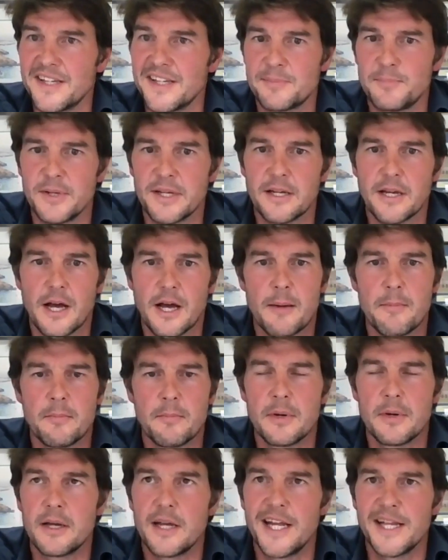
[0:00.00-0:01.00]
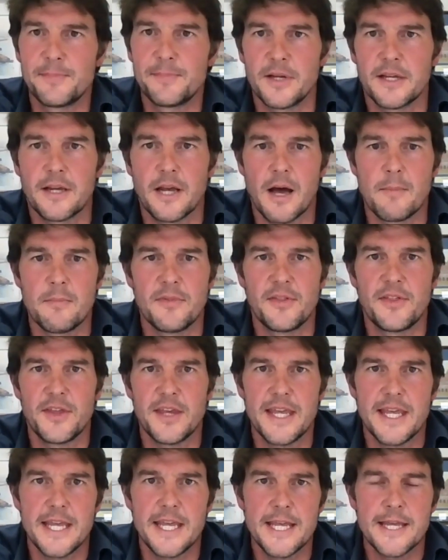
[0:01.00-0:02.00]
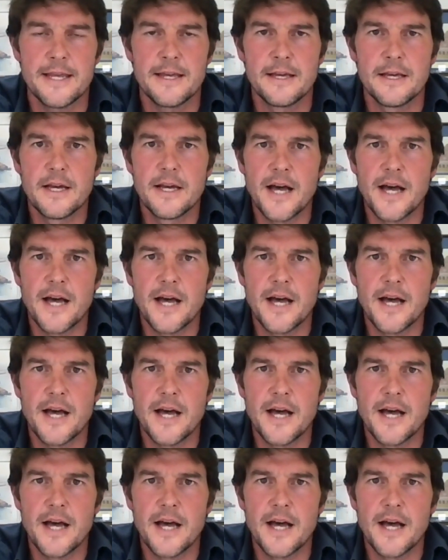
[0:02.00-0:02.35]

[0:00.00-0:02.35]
It's become the